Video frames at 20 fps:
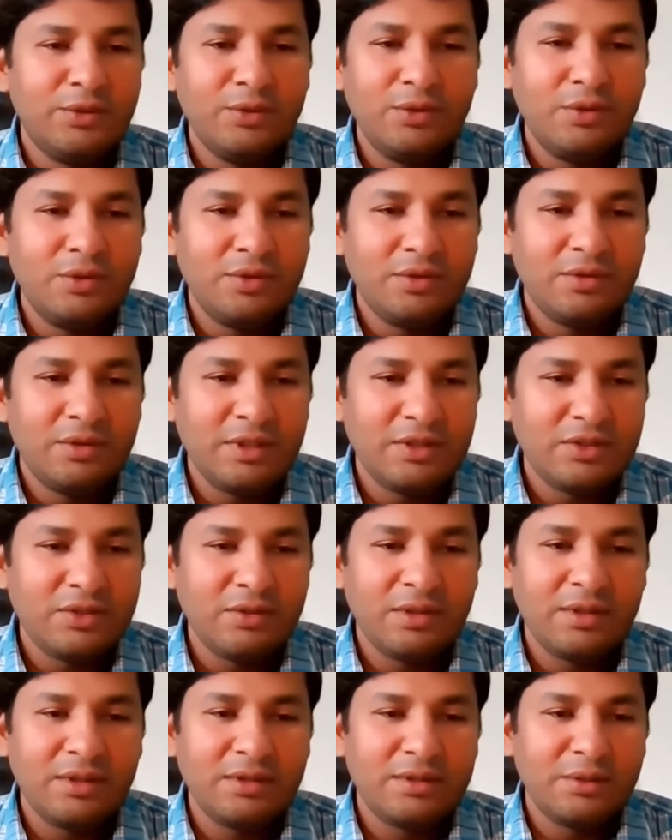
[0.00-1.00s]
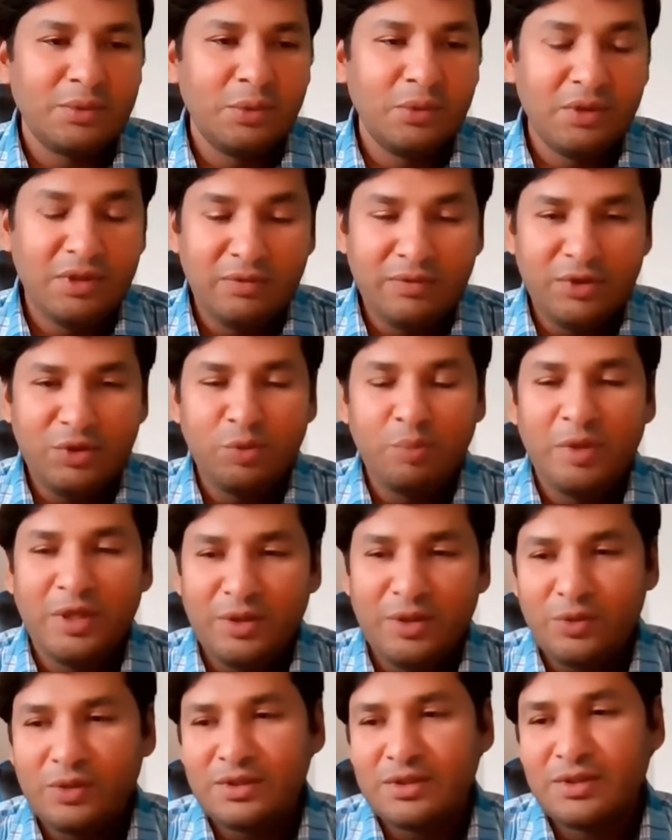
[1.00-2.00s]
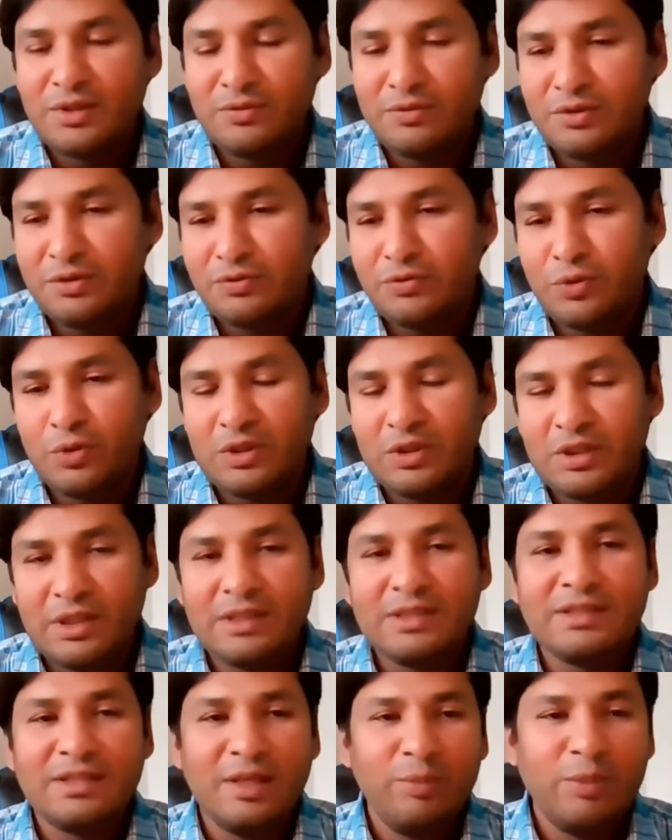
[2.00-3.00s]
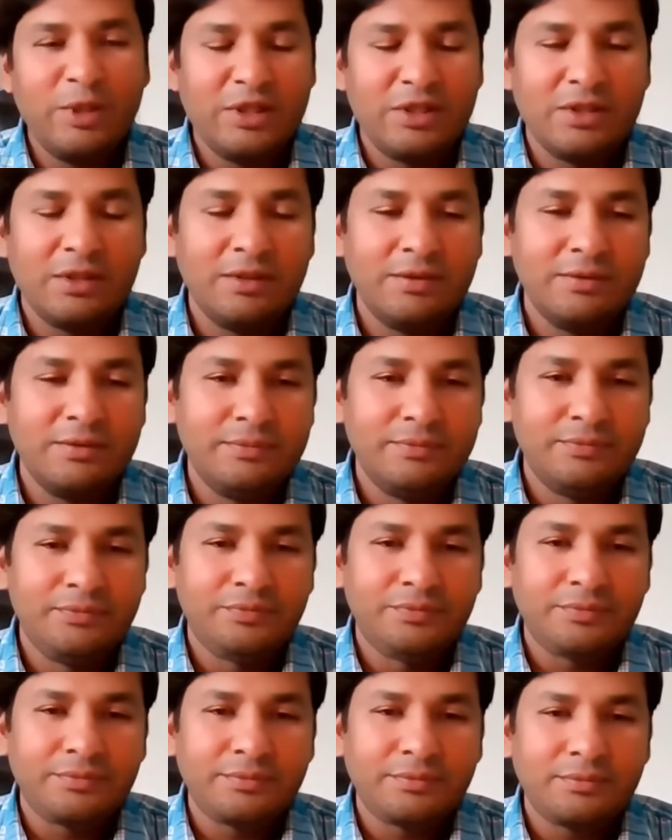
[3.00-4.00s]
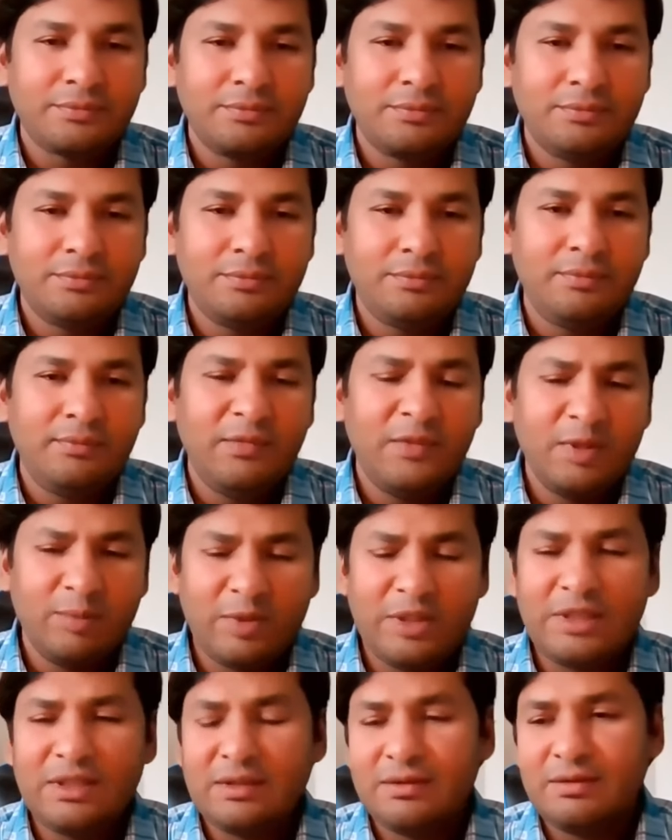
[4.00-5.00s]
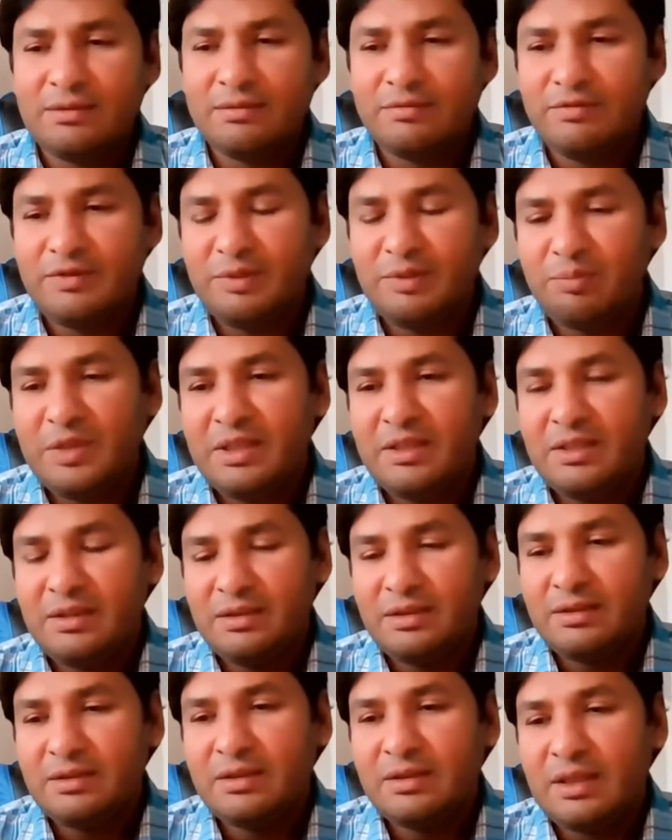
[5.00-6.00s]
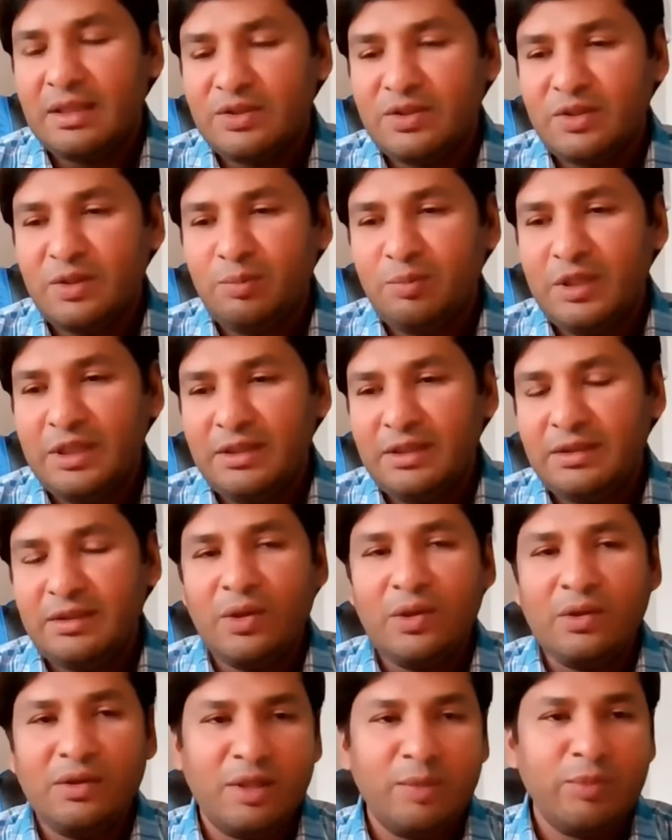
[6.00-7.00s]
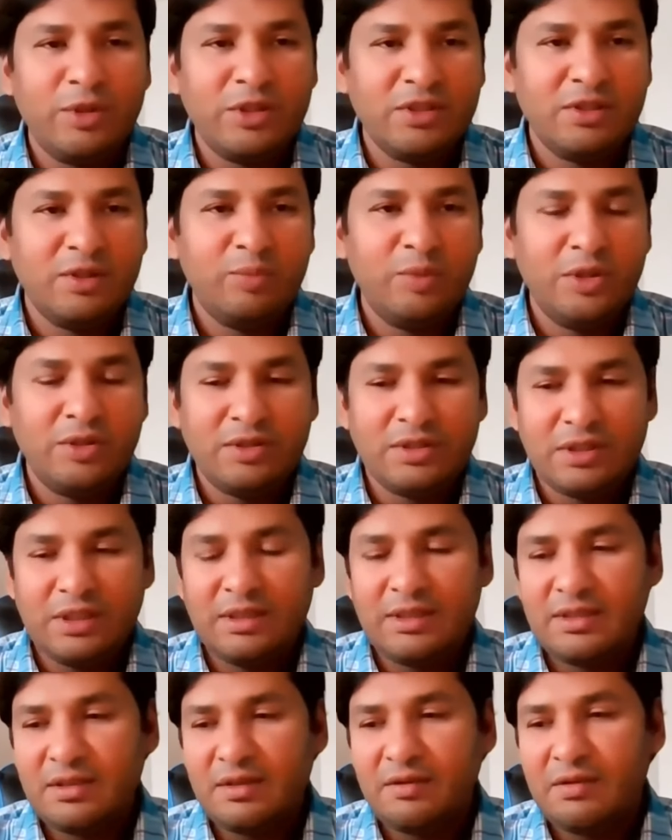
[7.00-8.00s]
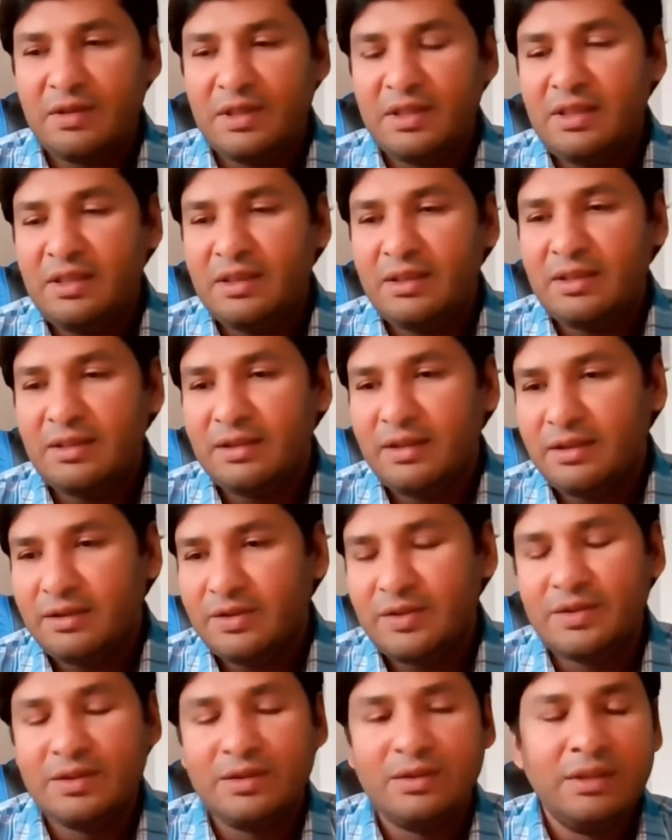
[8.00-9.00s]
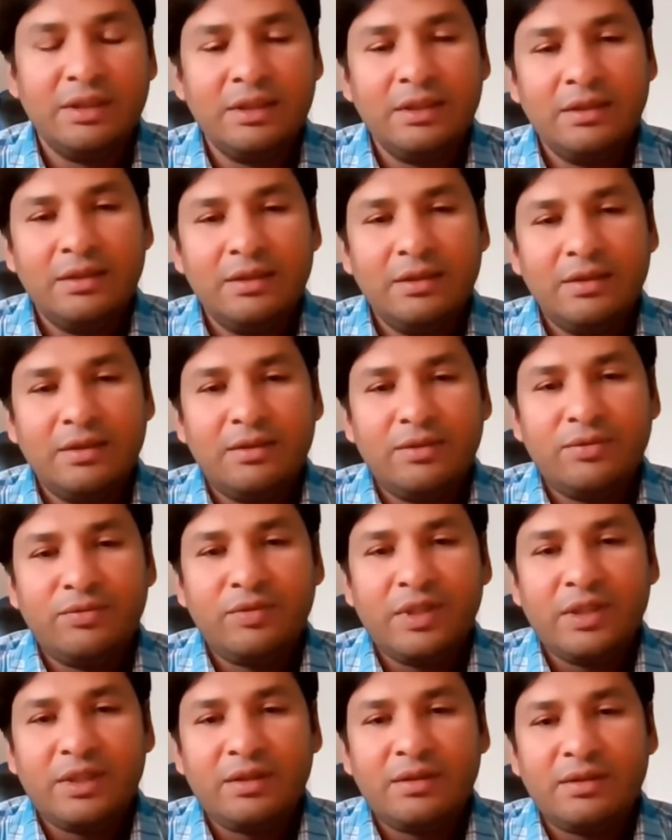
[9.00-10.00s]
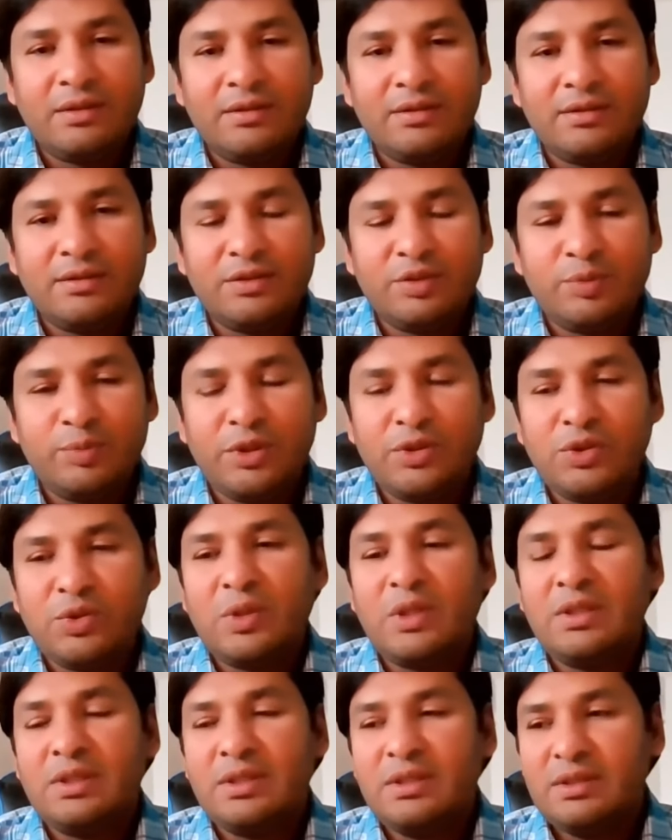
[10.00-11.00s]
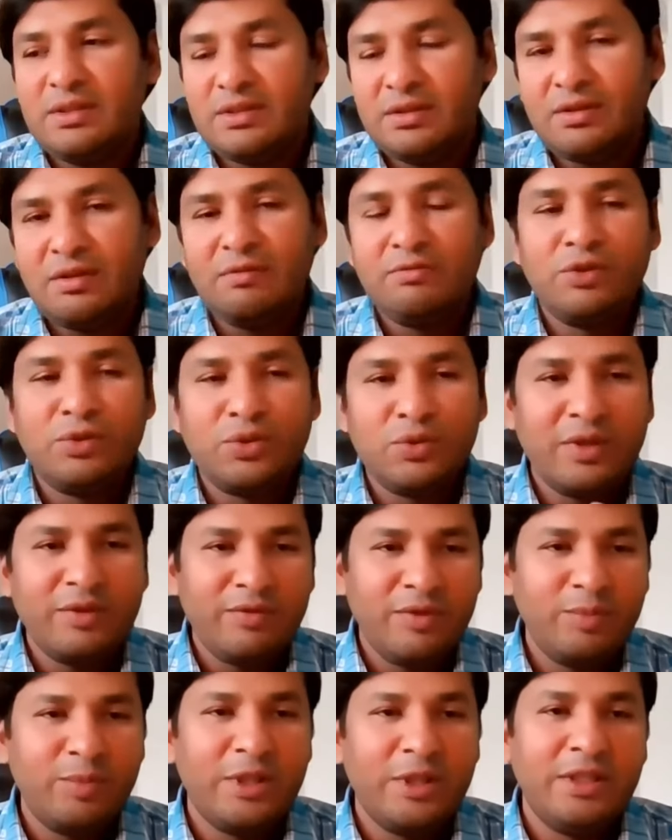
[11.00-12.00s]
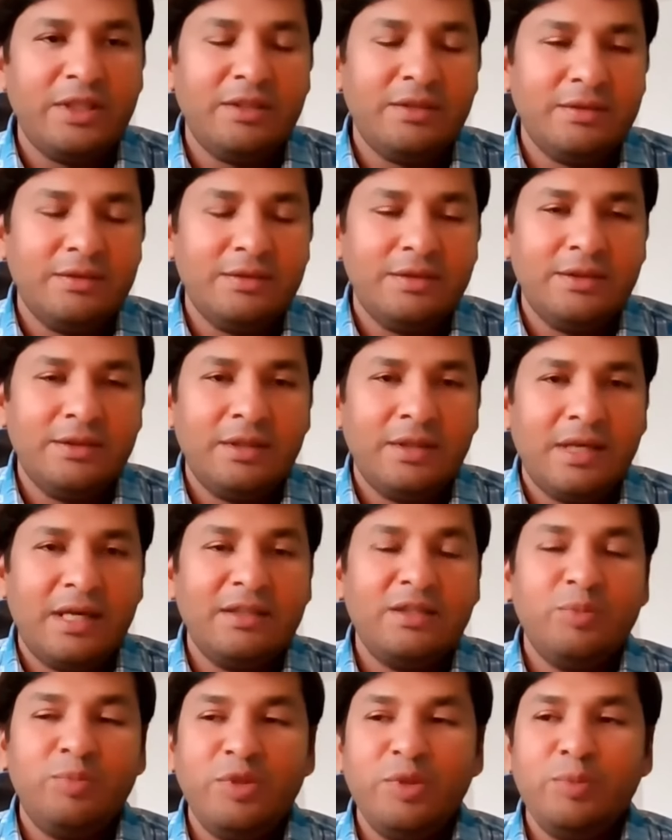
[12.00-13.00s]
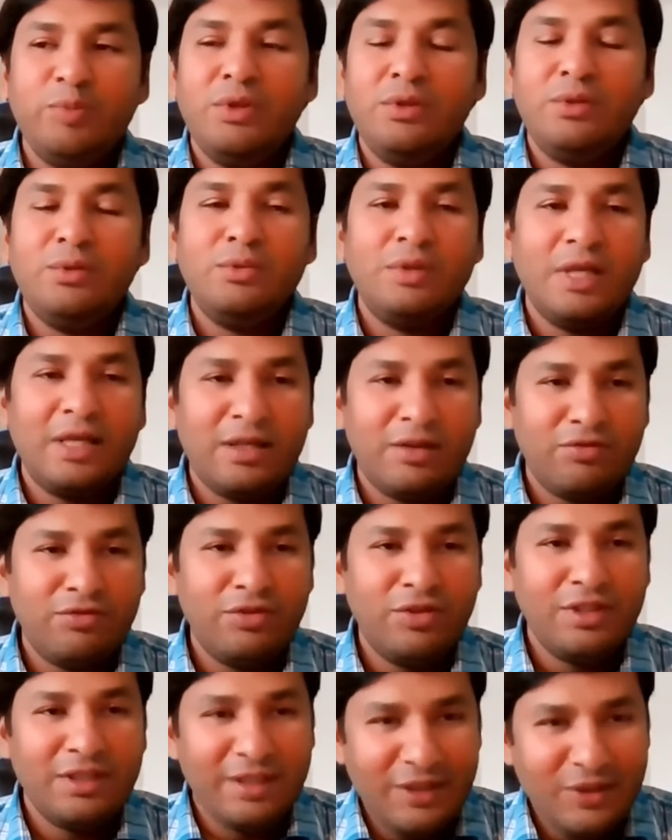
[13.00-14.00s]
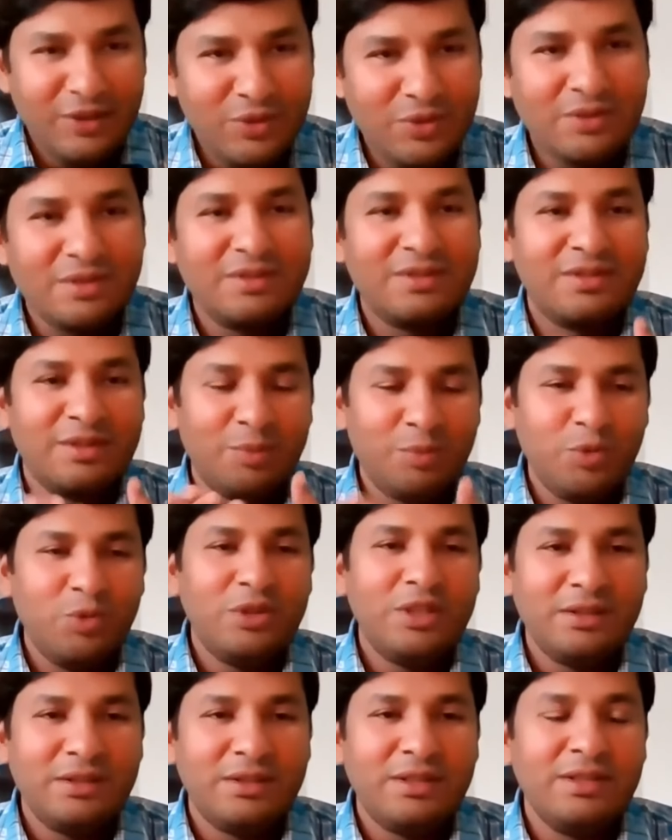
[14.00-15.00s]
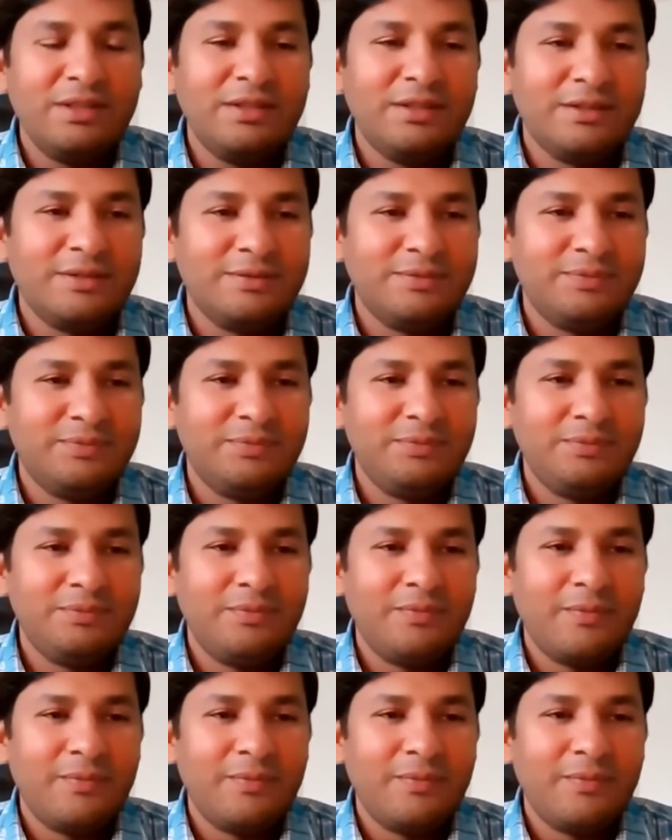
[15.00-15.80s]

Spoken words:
Or you go to a restaurant. Only when you pay you are served the food. That is commercial. But we made it in the ashram like a non-commercial, because that is our Indian ethics, where spirituality is served to everybody. And the people who can afford, they should support in return.